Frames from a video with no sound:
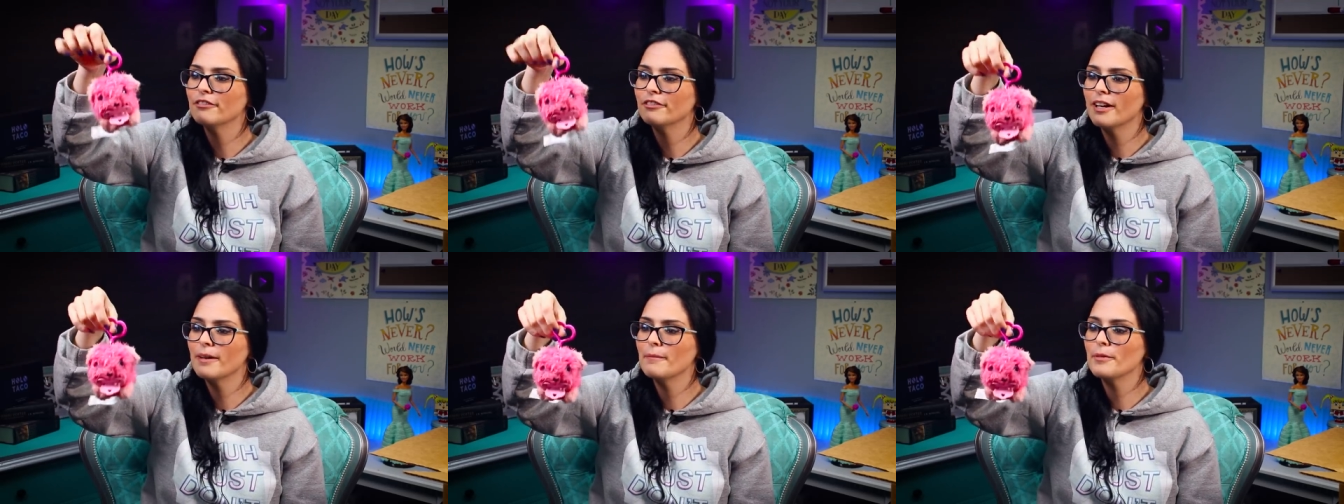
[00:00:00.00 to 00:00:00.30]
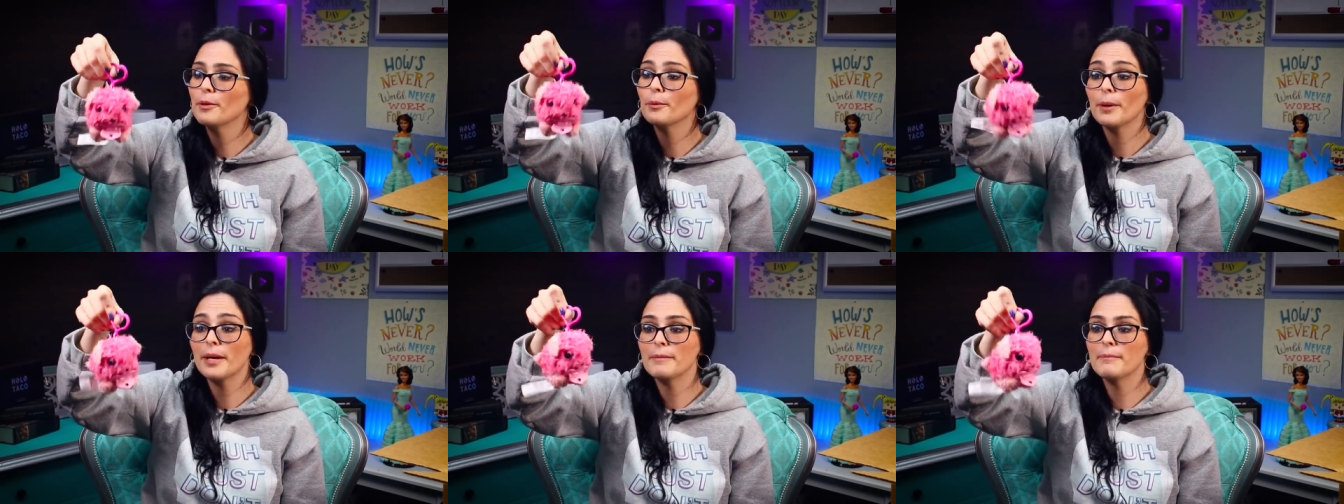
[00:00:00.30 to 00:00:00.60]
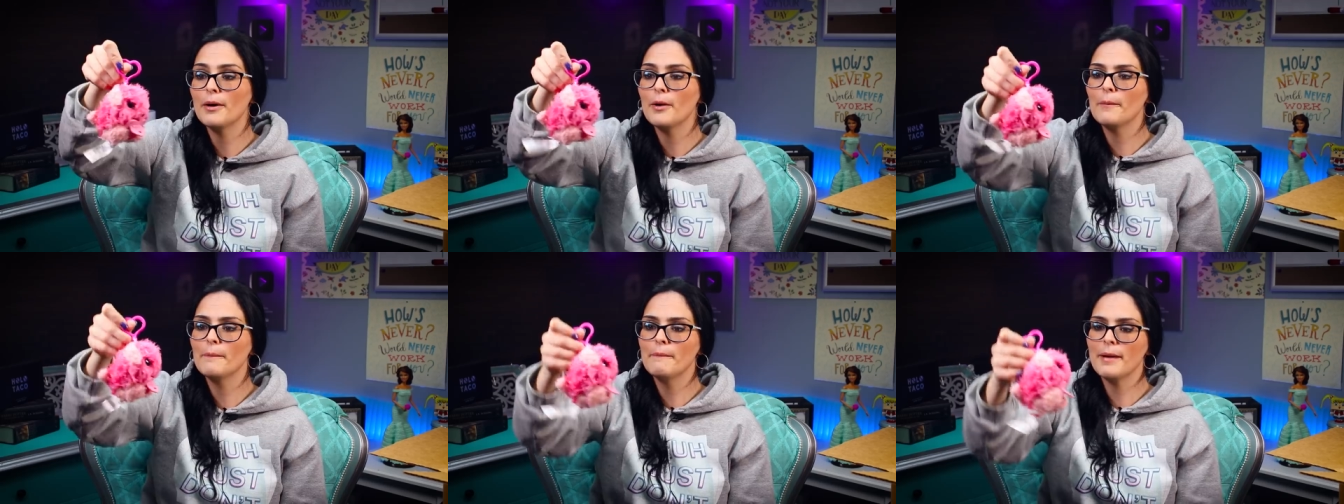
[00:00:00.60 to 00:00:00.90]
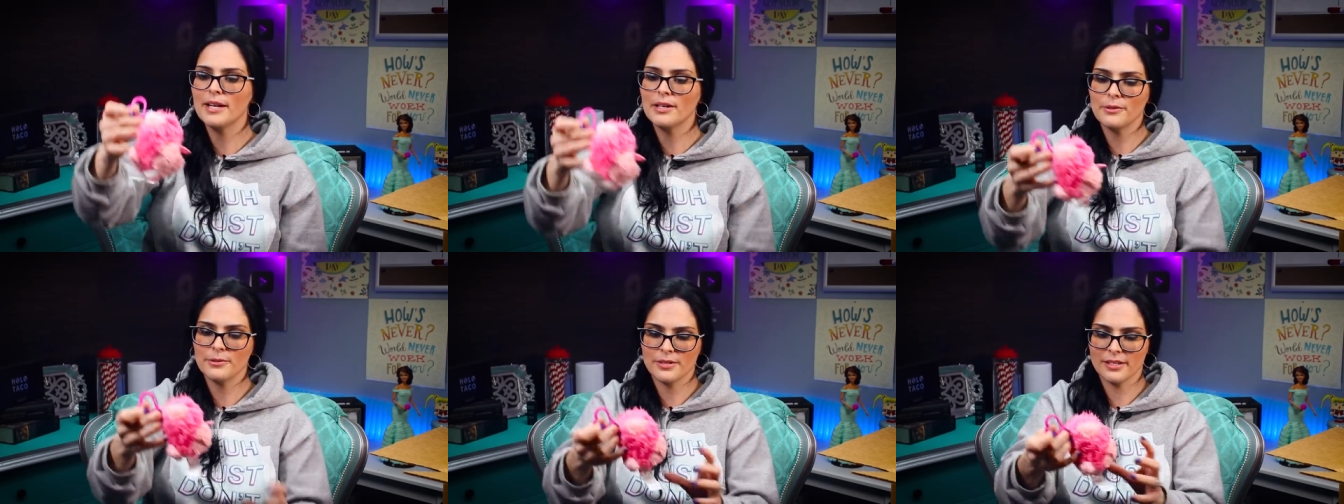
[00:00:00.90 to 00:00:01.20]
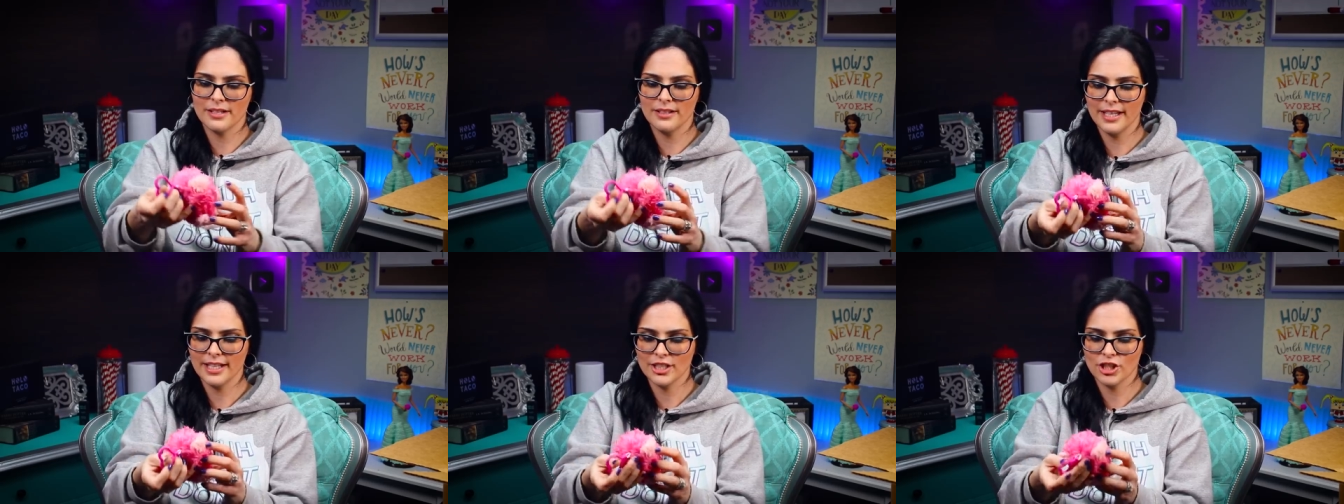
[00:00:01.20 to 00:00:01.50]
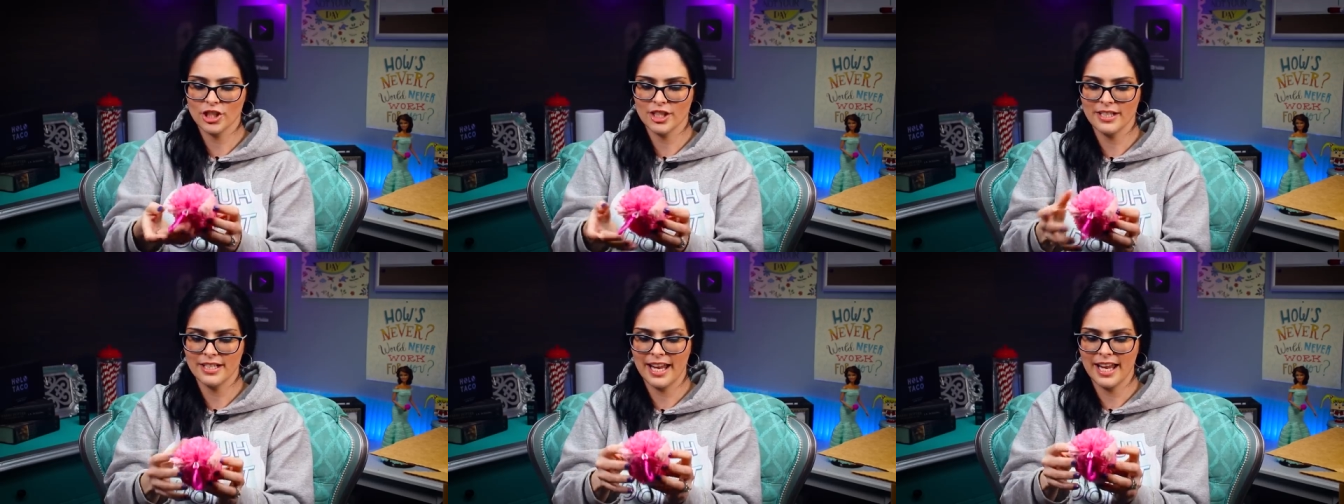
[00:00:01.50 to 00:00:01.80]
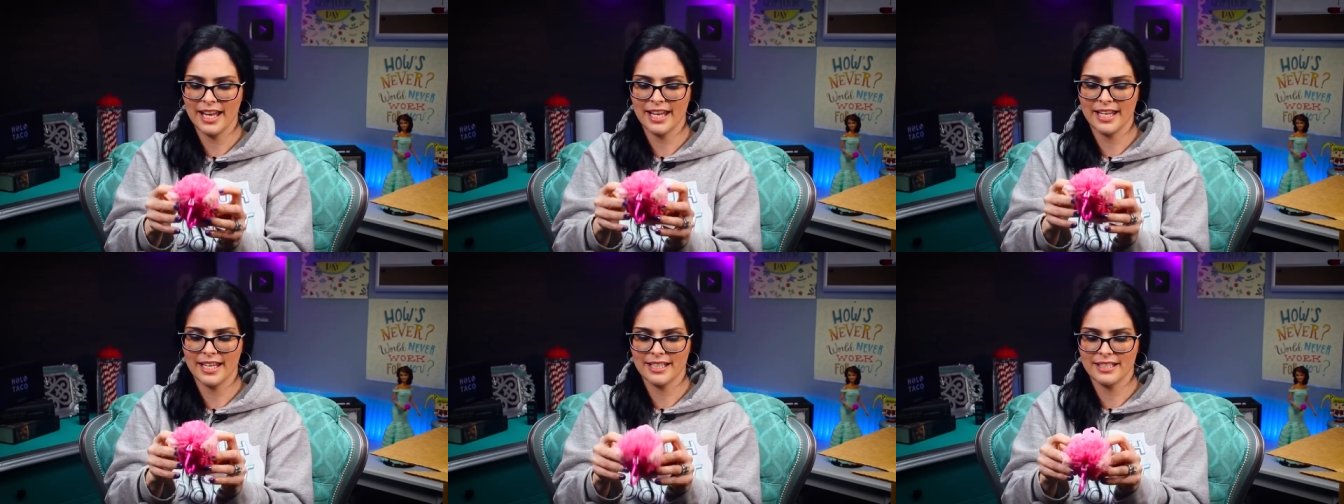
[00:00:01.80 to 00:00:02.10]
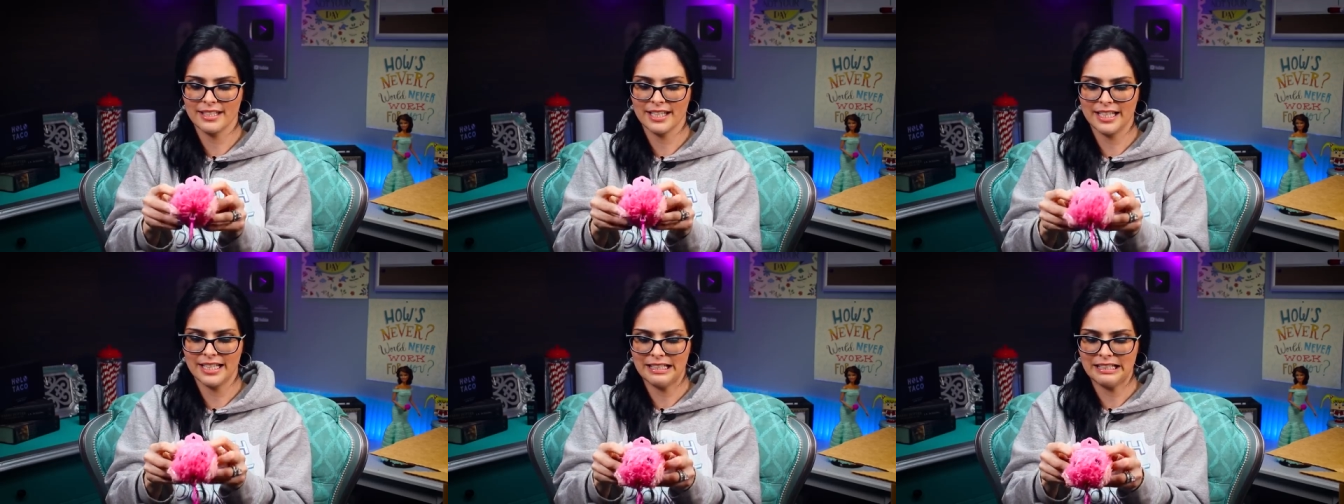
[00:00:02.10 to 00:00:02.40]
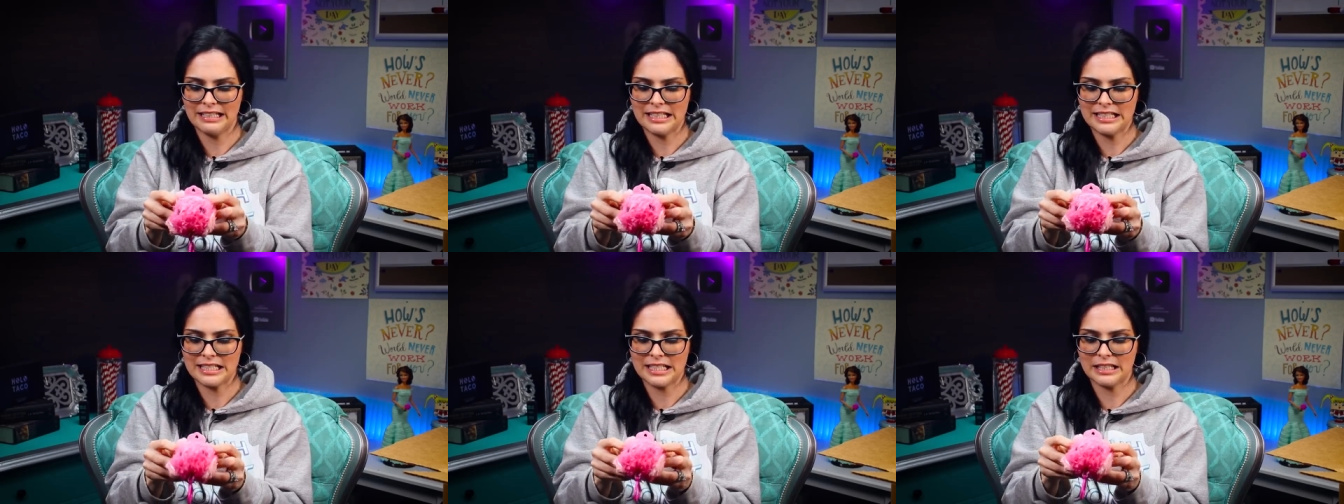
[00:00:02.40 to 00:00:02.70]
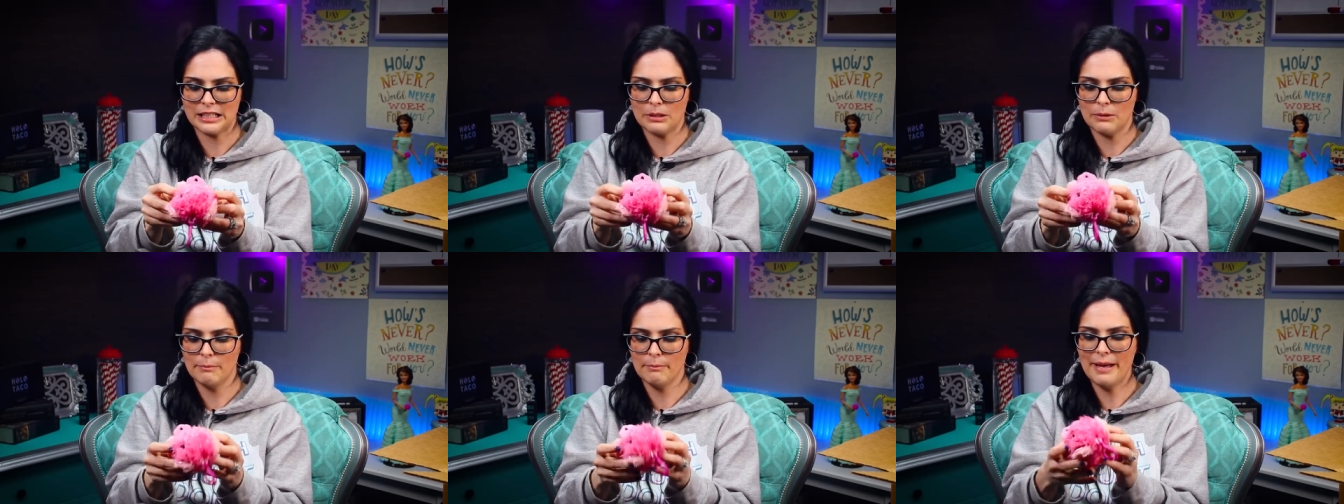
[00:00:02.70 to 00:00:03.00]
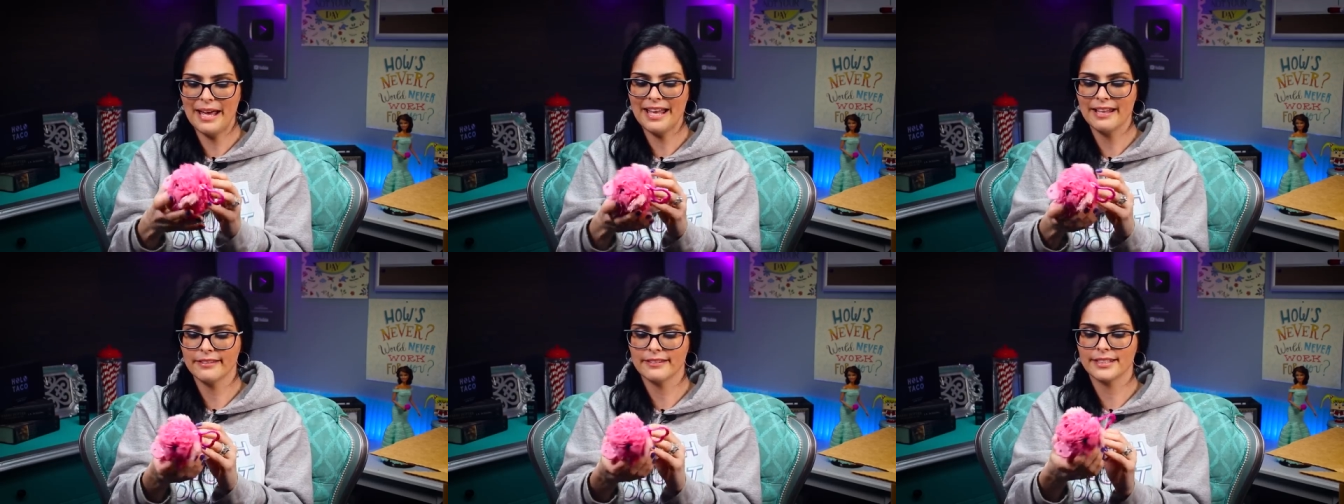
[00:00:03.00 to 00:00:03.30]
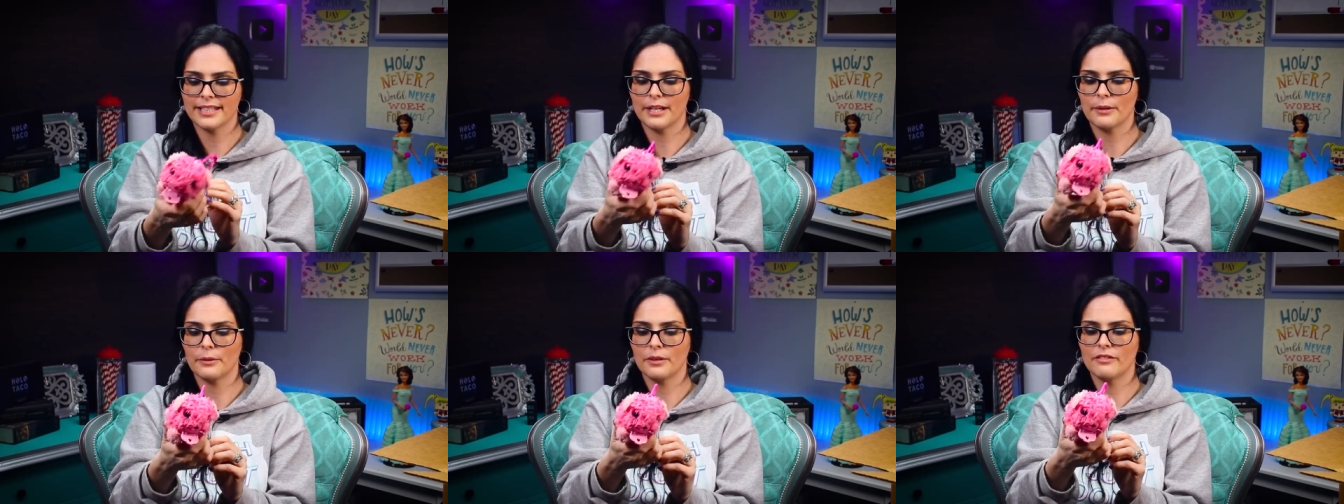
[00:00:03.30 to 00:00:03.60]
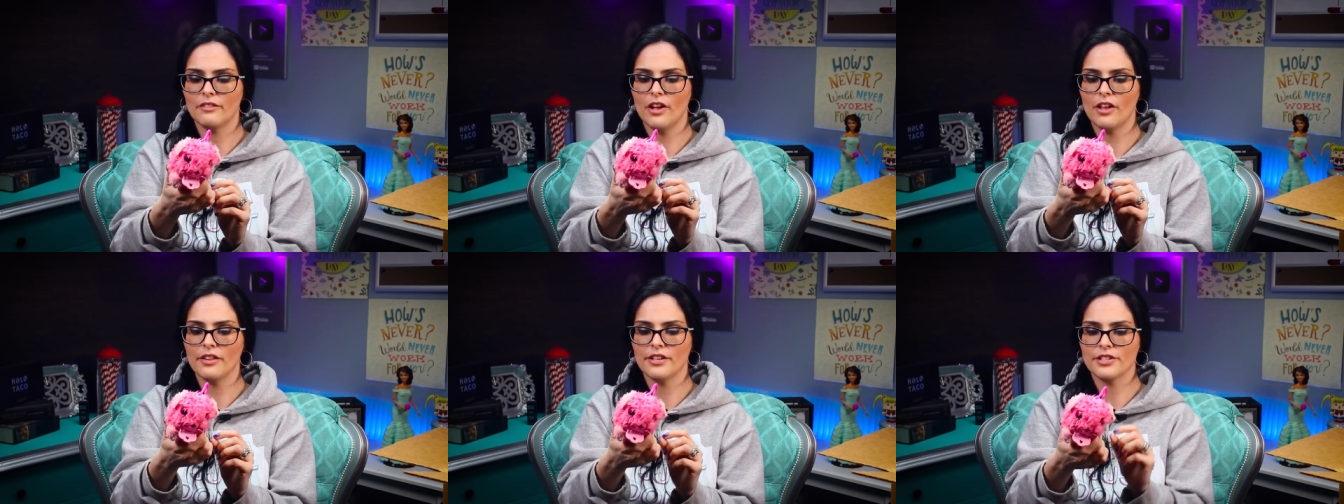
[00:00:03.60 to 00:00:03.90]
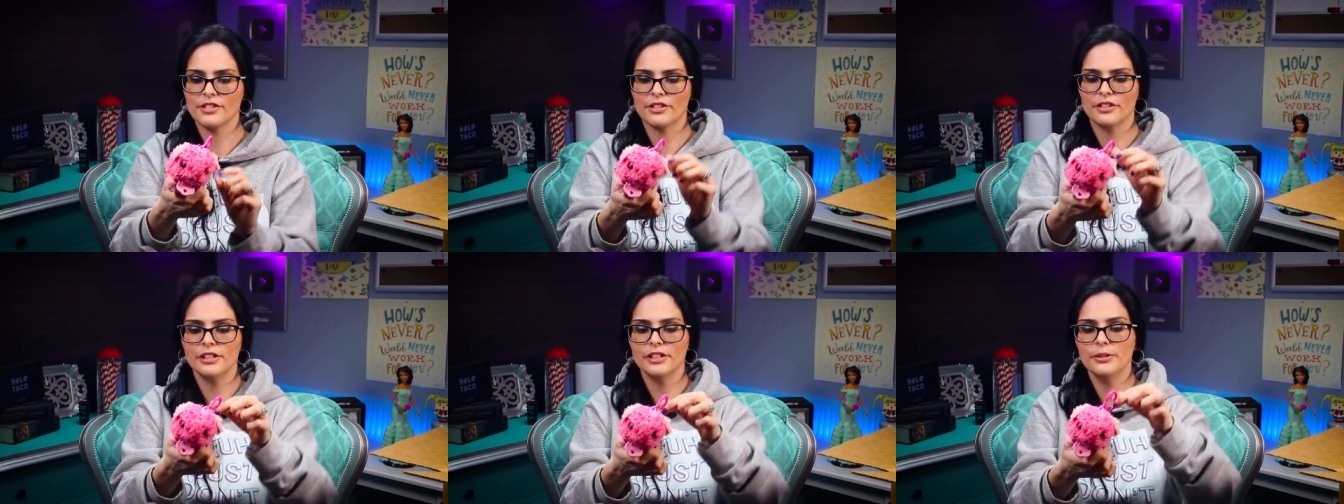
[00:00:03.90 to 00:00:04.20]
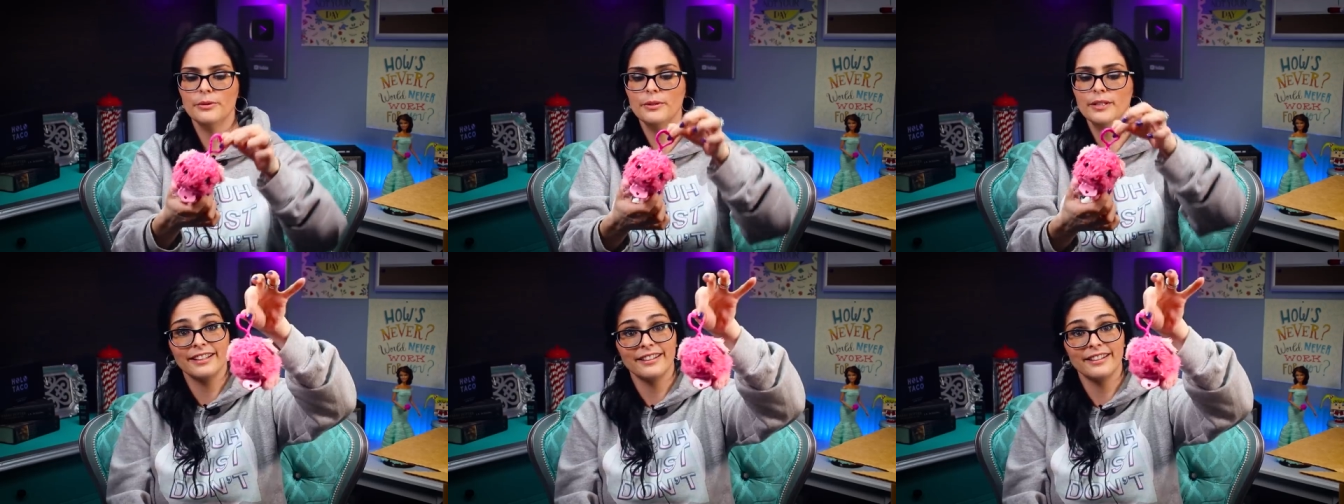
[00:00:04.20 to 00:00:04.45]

from the Rainbow Meadows collection and it needs a little bath to get rid of all this glue.